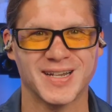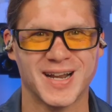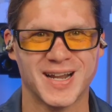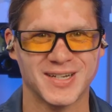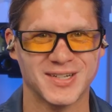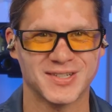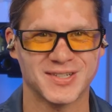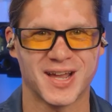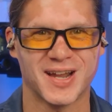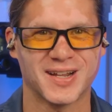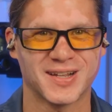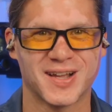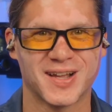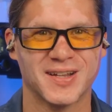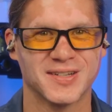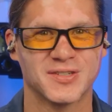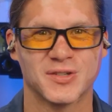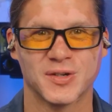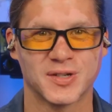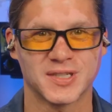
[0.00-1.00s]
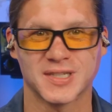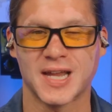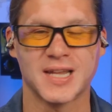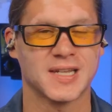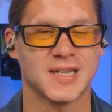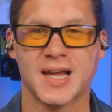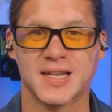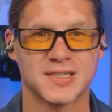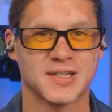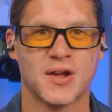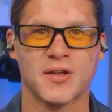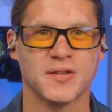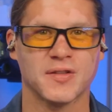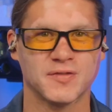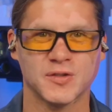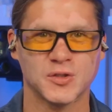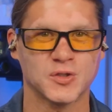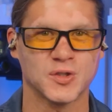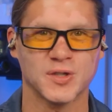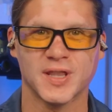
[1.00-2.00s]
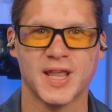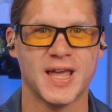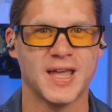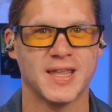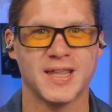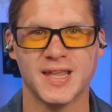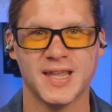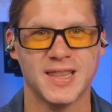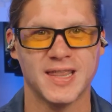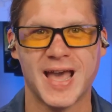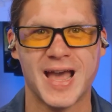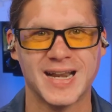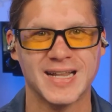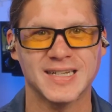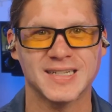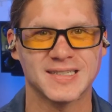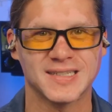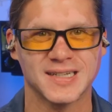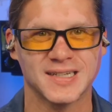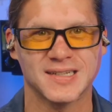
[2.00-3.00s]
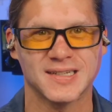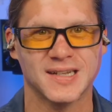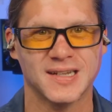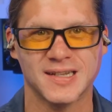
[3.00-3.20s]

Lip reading: and I just gotta concentrate because I saw the future in that instant.